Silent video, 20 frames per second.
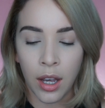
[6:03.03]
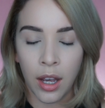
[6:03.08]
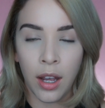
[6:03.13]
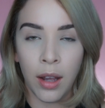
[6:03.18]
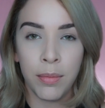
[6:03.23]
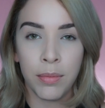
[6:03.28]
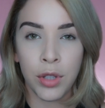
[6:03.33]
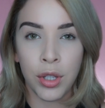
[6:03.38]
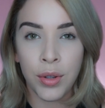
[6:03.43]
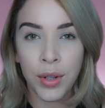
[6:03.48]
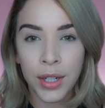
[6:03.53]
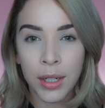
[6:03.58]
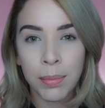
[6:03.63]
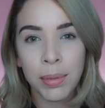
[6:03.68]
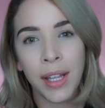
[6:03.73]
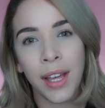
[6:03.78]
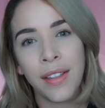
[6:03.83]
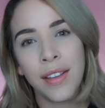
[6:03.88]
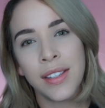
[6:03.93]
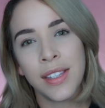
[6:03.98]
You can
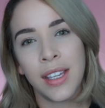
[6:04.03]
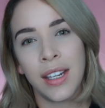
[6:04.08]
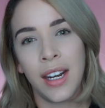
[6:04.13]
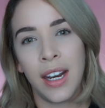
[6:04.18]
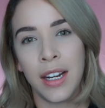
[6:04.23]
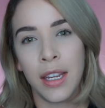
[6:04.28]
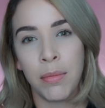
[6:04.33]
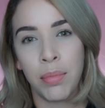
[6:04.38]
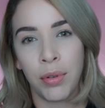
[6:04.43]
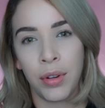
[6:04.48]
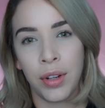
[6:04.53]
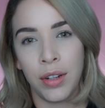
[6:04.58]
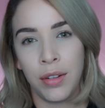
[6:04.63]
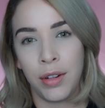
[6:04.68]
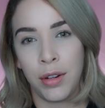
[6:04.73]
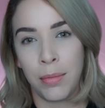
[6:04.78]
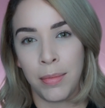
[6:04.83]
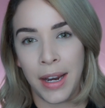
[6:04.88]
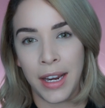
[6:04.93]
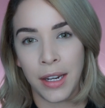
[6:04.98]
apply this at any point
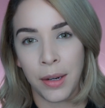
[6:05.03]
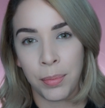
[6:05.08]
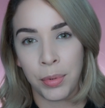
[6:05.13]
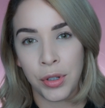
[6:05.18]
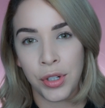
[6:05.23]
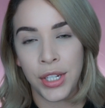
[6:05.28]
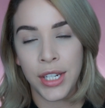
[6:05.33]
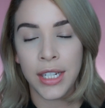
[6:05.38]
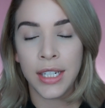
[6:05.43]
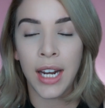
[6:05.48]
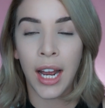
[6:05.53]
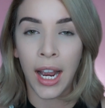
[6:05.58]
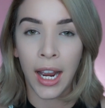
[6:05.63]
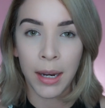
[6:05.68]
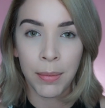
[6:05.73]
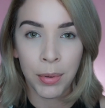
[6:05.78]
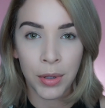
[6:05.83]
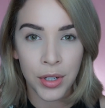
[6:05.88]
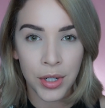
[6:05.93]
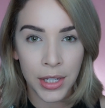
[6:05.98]
in your makeup routine.
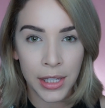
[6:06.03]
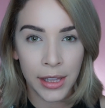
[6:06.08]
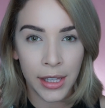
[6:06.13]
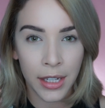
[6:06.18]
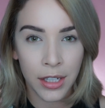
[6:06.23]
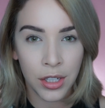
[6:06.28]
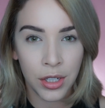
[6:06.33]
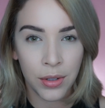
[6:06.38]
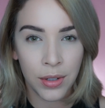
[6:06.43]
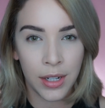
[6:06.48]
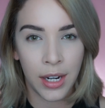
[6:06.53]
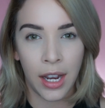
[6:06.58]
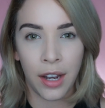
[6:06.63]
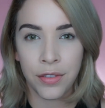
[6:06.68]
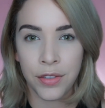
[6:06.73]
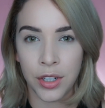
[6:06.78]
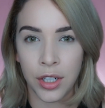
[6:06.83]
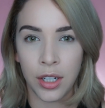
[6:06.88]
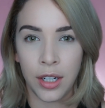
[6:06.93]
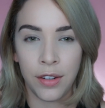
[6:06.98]
I personally like to do it
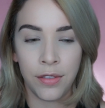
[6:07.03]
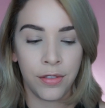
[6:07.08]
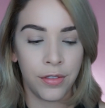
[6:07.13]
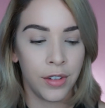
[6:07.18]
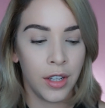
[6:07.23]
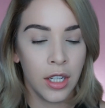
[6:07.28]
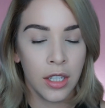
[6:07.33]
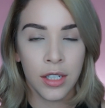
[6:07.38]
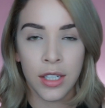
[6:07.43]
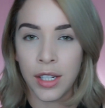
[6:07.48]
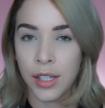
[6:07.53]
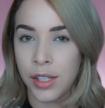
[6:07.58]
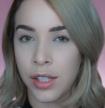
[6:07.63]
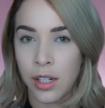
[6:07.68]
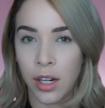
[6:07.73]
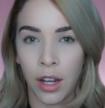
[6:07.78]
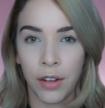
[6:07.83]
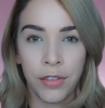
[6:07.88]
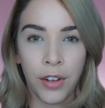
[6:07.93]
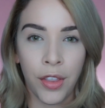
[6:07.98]
after I've
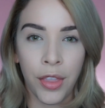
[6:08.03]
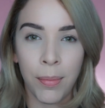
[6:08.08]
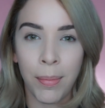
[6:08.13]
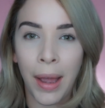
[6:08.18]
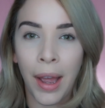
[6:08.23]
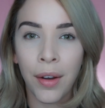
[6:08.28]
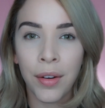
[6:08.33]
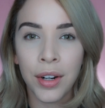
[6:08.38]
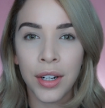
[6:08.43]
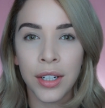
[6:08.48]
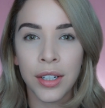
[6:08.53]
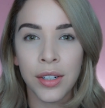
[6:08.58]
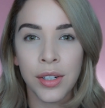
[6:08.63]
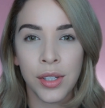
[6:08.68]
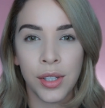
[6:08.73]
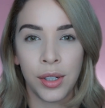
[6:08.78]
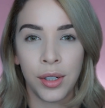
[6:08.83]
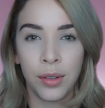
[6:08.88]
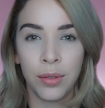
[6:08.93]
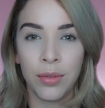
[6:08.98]
dusted off all the powder
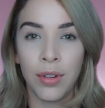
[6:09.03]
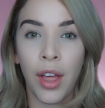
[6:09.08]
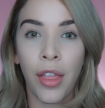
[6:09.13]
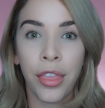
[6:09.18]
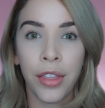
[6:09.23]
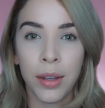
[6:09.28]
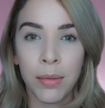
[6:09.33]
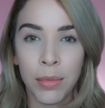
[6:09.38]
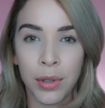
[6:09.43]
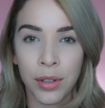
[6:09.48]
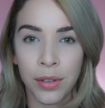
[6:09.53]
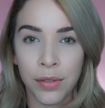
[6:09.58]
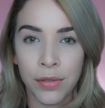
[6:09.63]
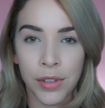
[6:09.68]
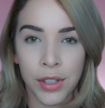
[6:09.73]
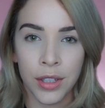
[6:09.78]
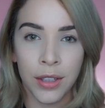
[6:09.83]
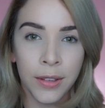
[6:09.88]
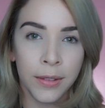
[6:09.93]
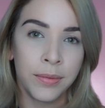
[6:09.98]
so nothing moves.